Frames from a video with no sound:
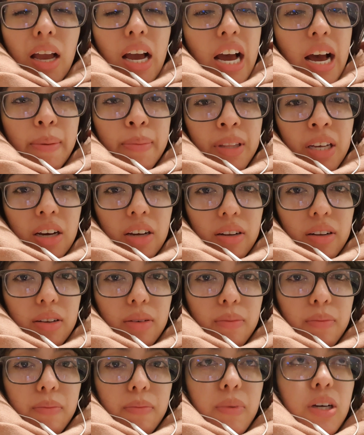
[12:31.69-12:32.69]
I'm not
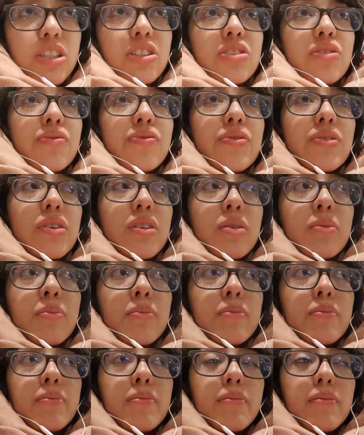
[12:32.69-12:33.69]
much
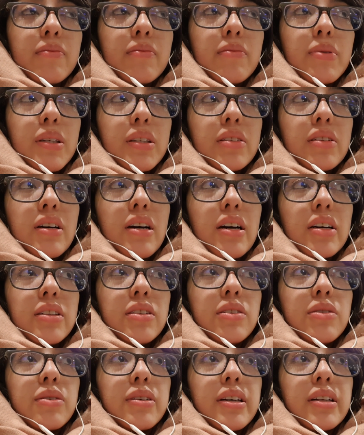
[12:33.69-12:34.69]
informed, but I
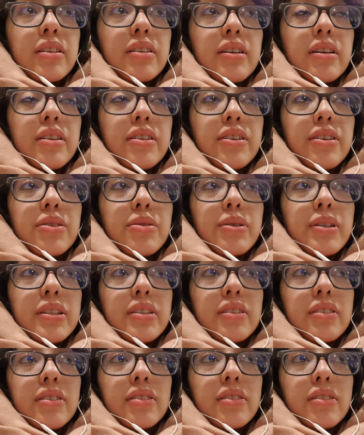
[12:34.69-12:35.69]
can tell you
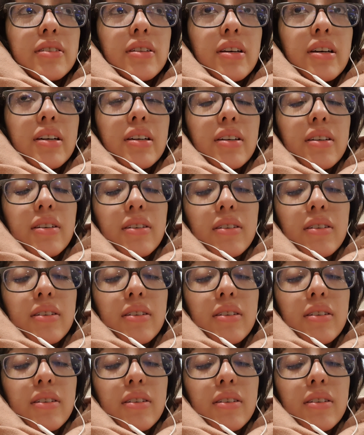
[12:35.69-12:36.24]
it's like,